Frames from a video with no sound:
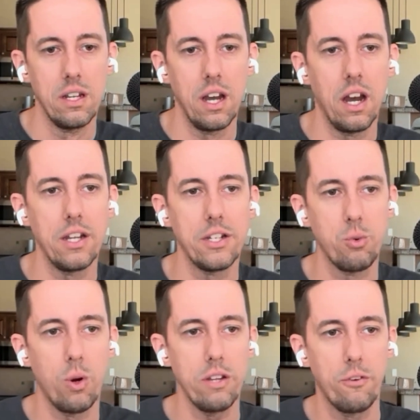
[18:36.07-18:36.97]

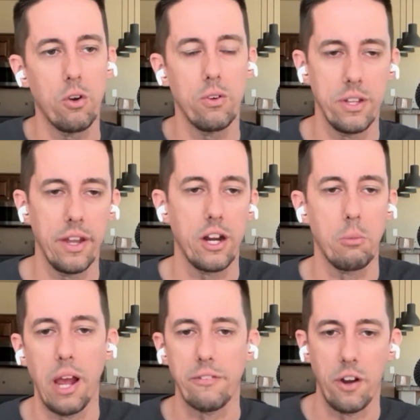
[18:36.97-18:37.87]
24 was like our
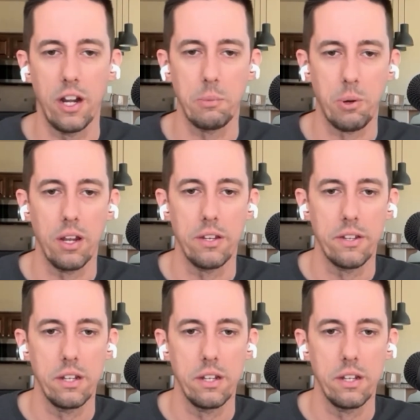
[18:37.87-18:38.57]
Black Friday price.